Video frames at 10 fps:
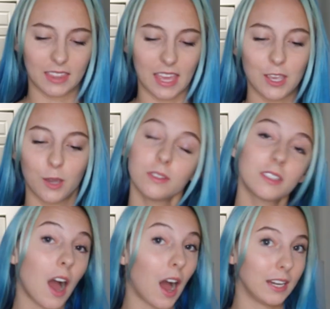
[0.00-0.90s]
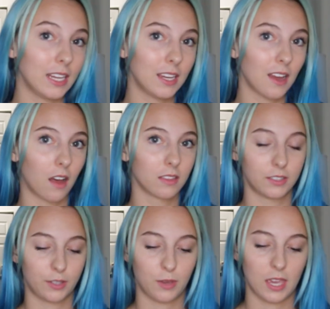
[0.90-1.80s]
They used honey on the
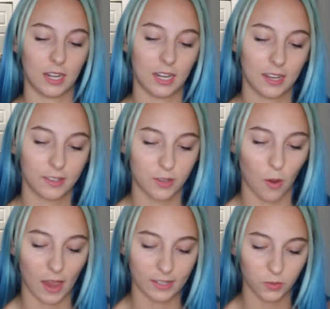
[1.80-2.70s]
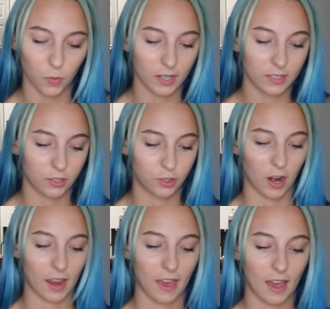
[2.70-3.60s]
zucchini, so I just wanted to
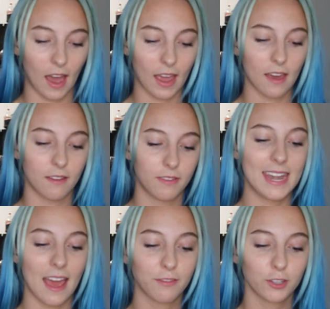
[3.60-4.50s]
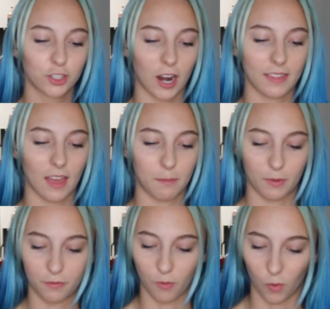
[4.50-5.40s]
try that. I have never tried that
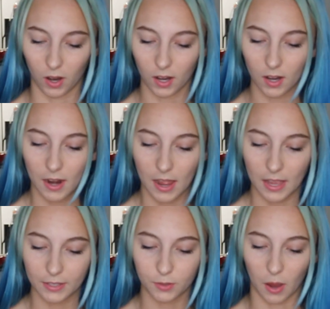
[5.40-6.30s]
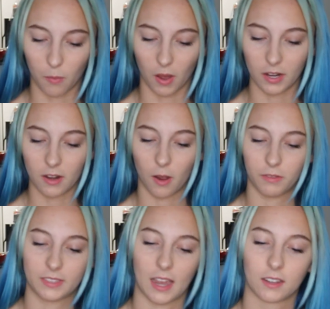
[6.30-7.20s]
before, so I want to know
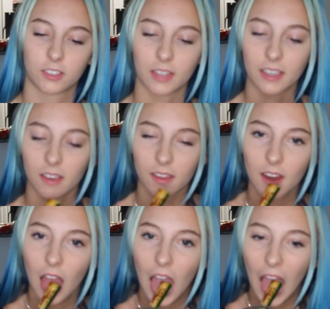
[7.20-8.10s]
if it's actually good.